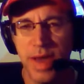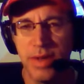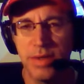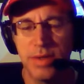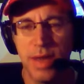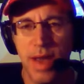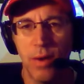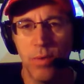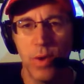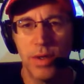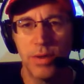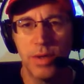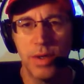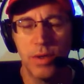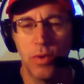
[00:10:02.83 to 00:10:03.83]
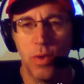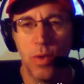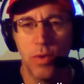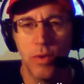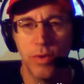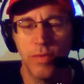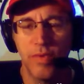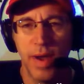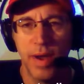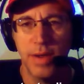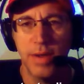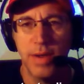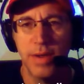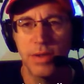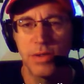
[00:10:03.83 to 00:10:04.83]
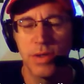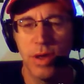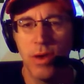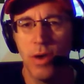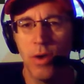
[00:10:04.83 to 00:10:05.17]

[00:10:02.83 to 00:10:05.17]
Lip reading: that is not what the court findings,